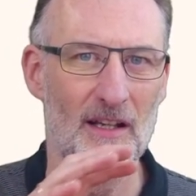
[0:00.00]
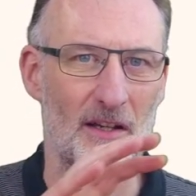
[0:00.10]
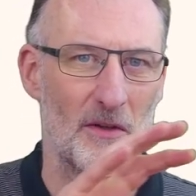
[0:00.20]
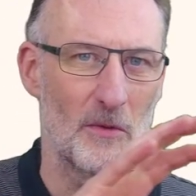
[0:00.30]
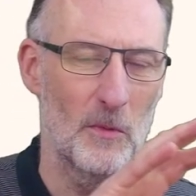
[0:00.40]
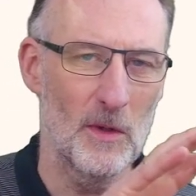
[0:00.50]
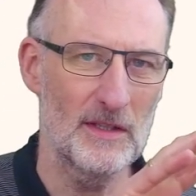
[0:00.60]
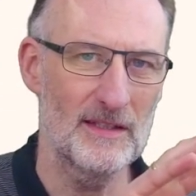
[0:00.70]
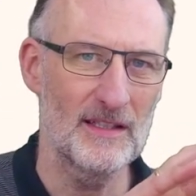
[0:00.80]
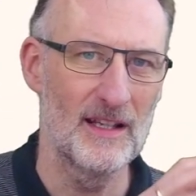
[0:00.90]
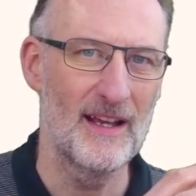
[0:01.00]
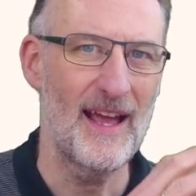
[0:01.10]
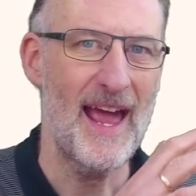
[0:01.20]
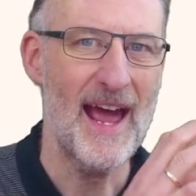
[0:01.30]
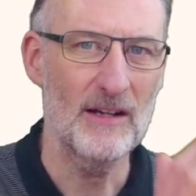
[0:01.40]
what's
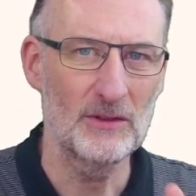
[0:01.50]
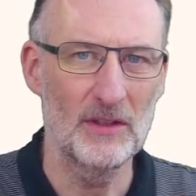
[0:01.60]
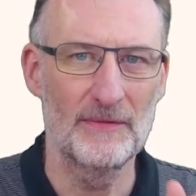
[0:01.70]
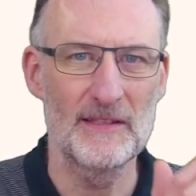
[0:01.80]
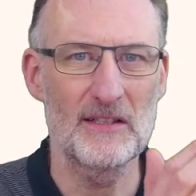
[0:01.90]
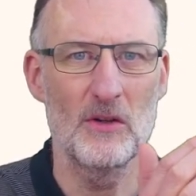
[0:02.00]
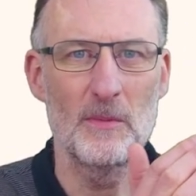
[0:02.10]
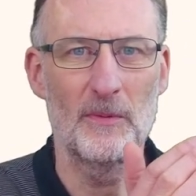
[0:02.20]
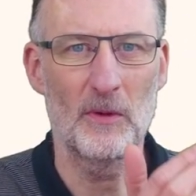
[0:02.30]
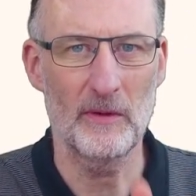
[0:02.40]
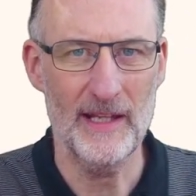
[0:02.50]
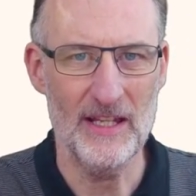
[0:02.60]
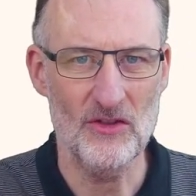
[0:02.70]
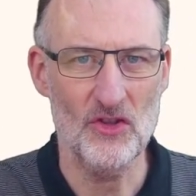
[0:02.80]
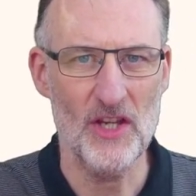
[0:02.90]
out of scope for
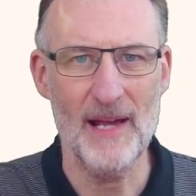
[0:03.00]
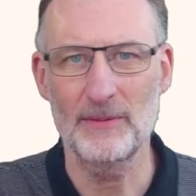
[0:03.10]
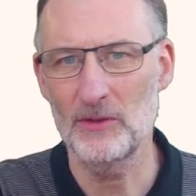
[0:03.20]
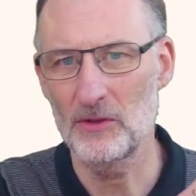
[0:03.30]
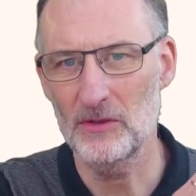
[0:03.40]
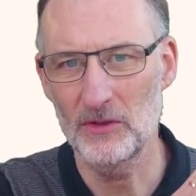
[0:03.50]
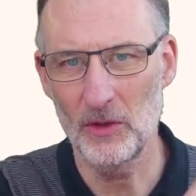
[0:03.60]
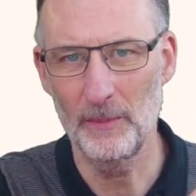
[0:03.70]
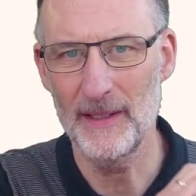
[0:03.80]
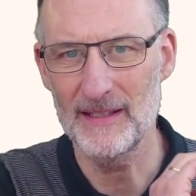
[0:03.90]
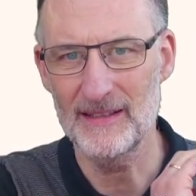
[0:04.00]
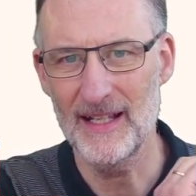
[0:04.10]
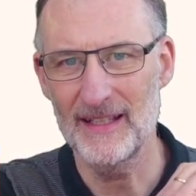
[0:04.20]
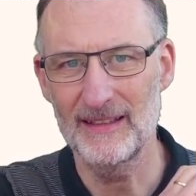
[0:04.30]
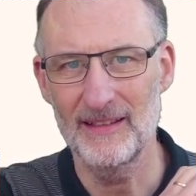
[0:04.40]
each chapter, topics
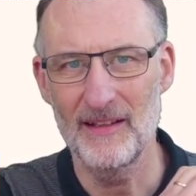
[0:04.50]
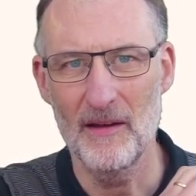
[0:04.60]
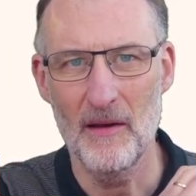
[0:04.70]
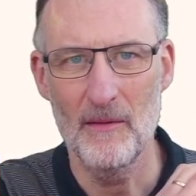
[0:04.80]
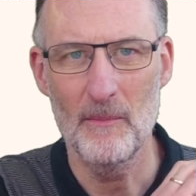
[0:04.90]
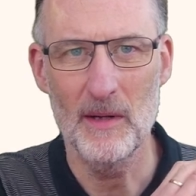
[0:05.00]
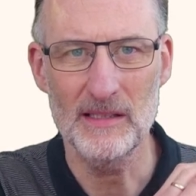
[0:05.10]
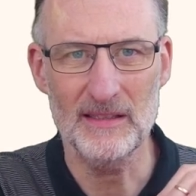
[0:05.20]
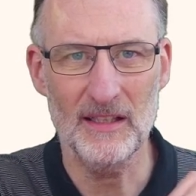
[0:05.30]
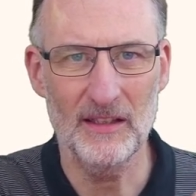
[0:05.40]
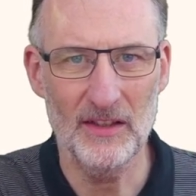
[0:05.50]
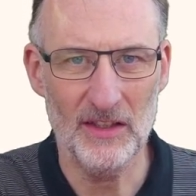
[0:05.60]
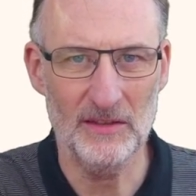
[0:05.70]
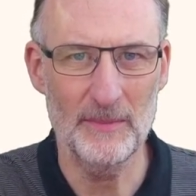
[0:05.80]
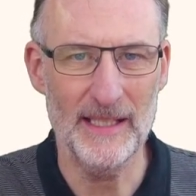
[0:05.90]
that must
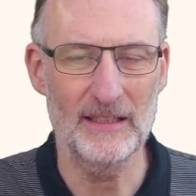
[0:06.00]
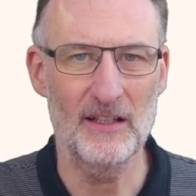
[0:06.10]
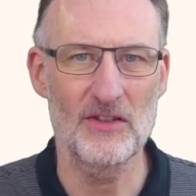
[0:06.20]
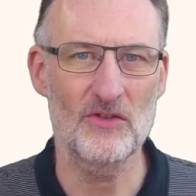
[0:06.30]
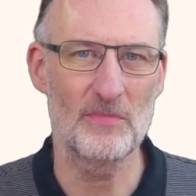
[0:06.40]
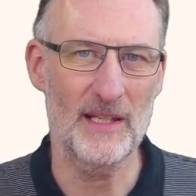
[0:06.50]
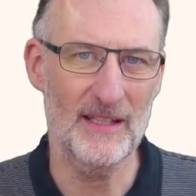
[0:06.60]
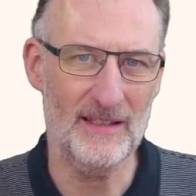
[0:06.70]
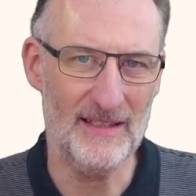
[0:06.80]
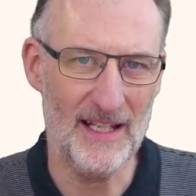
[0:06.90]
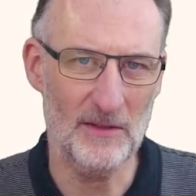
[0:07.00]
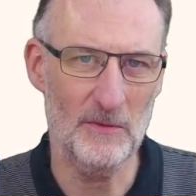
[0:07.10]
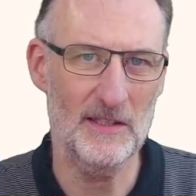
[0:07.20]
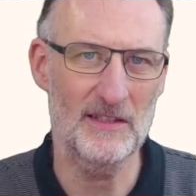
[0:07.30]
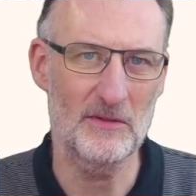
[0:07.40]
not be touched, because that
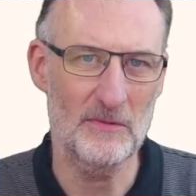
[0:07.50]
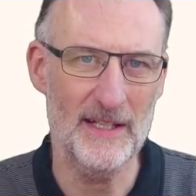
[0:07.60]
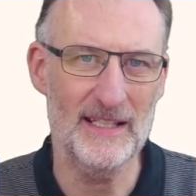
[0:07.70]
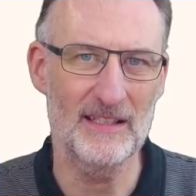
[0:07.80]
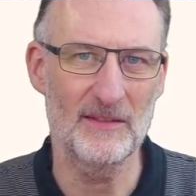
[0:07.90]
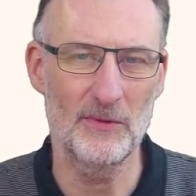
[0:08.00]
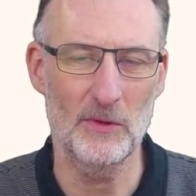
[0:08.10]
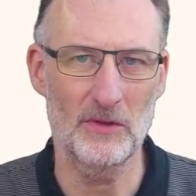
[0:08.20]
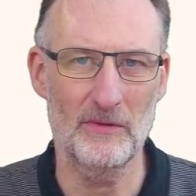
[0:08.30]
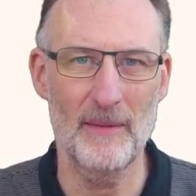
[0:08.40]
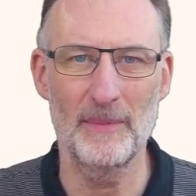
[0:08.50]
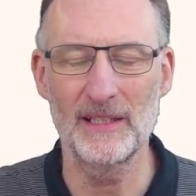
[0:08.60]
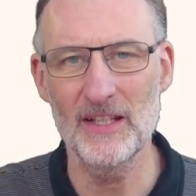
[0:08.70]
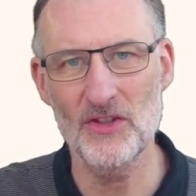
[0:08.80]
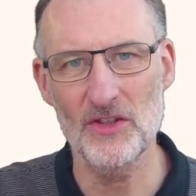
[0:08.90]
was the reason for the
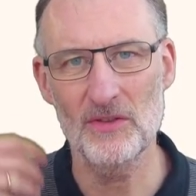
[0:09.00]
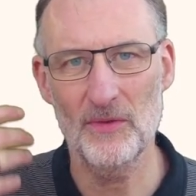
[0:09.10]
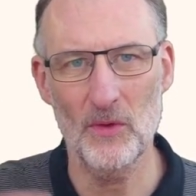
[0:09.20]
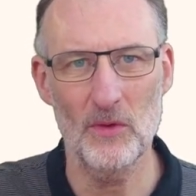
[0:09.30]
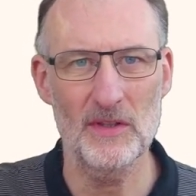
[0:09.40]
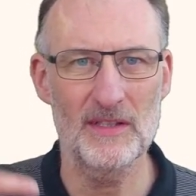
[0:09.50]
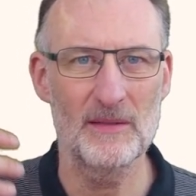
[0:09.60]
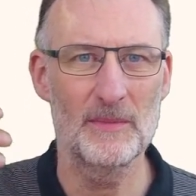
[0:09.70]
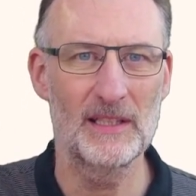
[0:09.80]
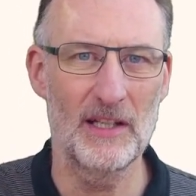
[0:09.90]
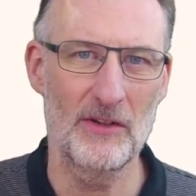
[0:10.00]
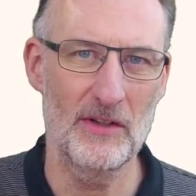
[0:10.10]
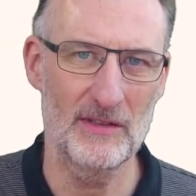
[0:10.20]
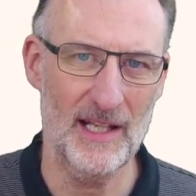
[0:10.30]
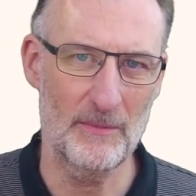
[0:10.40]
repetition. Of course, the
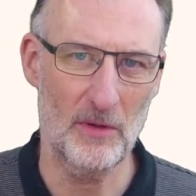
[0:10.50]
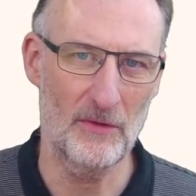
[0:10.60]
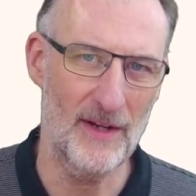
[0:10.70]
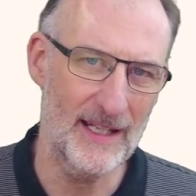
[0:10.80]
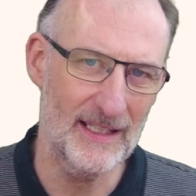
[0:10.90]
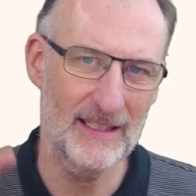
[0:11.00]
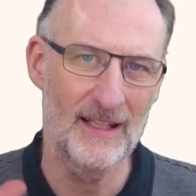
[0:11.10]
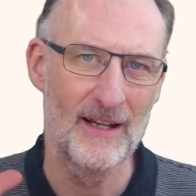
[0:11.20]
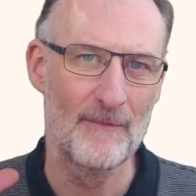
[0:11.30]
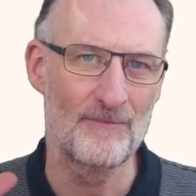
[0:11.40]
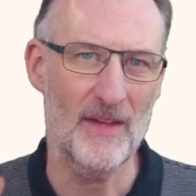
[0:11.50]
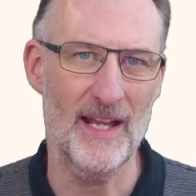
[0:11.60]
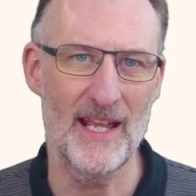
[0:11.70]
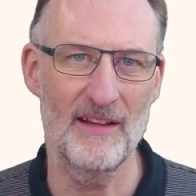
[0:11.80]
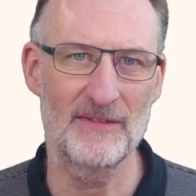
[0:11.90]
materials I provided, I
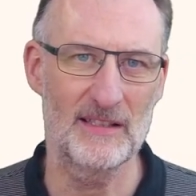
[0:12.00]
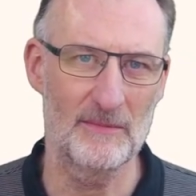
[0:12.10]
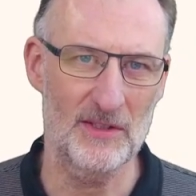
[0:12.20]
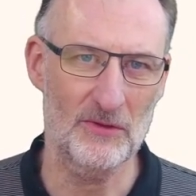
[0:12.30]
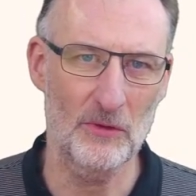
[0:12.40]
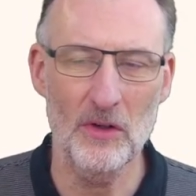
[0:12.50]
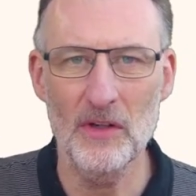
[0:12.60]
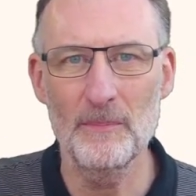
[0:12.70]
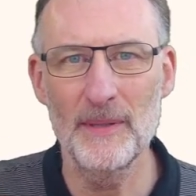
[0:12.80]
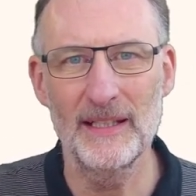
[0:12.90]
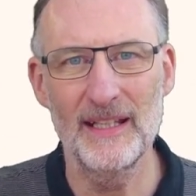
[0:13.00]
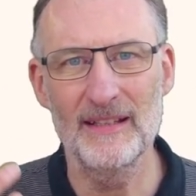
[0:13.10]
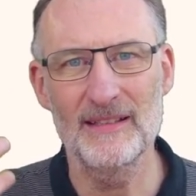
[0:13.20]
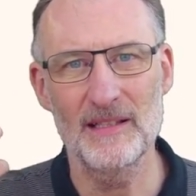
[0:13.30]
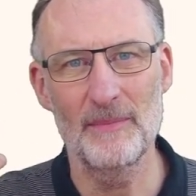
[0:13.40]
have some strong
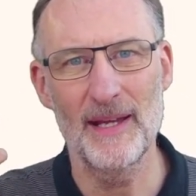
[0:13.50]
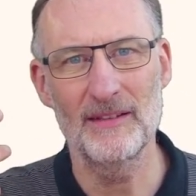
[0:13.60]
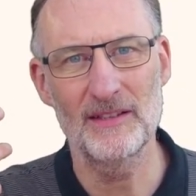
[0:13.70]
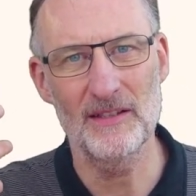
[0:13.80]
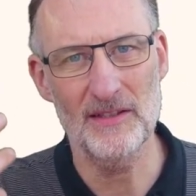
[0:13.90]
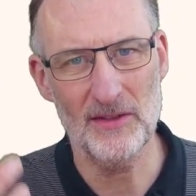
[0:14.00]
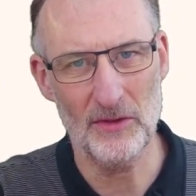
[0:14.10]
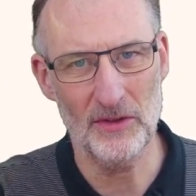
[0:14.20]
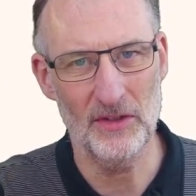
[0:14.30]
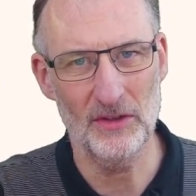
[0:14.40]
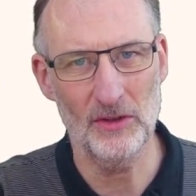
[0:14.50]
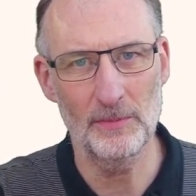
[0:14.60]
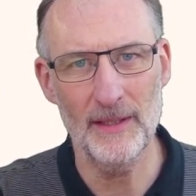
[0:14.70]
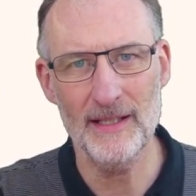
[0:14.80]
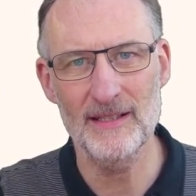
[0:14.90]
opinions about certain
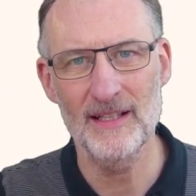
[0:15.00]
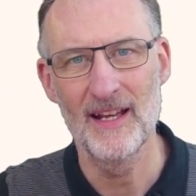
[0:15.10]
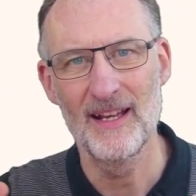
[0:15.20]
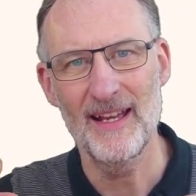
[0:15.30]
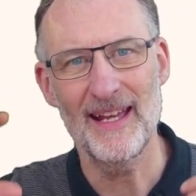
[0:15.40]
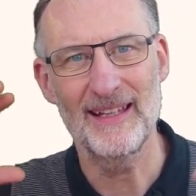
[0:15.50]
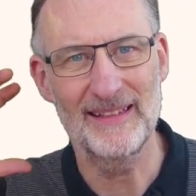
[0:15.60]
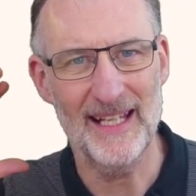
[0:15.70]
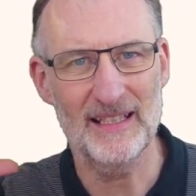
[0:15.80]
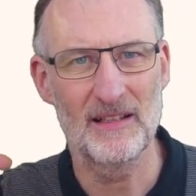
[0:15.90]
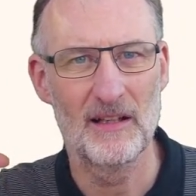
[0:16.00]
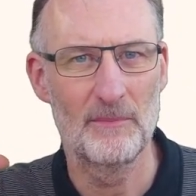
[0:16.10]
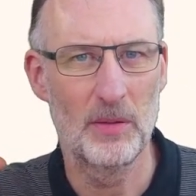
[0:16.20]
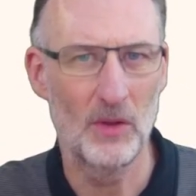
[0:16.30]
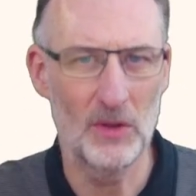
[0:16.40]
topics, and that
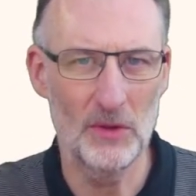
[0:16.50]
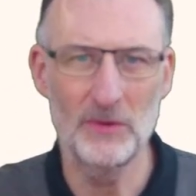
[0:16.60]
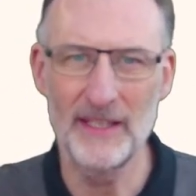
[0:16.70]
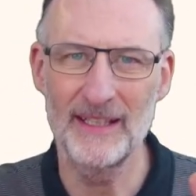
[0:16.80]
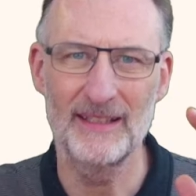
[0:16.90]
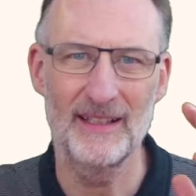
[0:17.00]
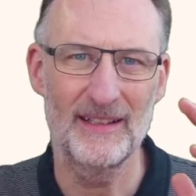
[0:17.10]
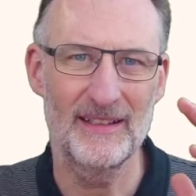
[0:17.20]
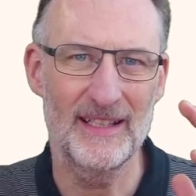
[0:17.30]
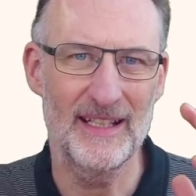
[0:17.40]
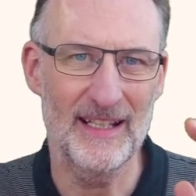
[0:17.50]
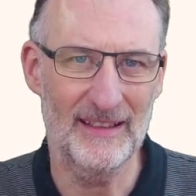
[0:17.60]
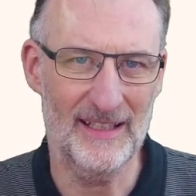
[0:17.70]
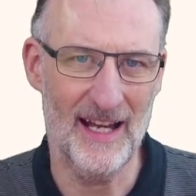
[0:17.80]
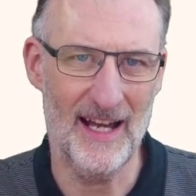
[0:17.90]
polluted the
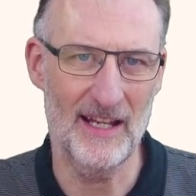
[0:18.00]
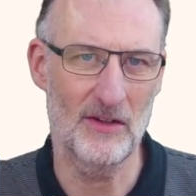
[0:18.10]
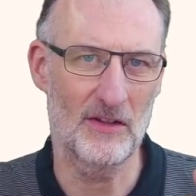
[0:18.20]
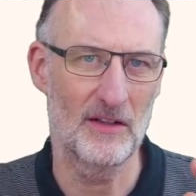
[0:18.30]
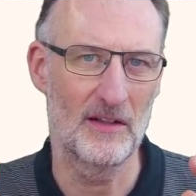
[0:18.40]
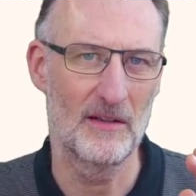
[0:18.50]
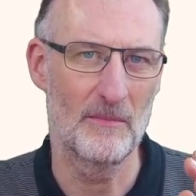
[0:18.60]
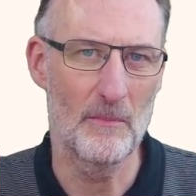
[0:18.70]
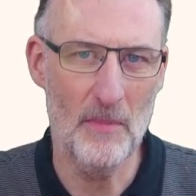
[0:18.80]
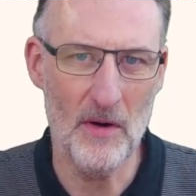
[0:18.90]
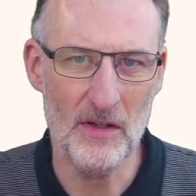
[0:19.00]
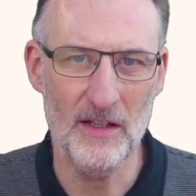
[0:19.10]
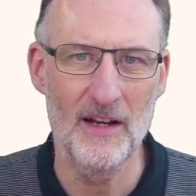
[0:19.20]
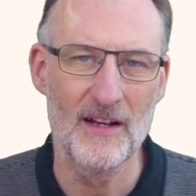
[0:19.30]
entire book.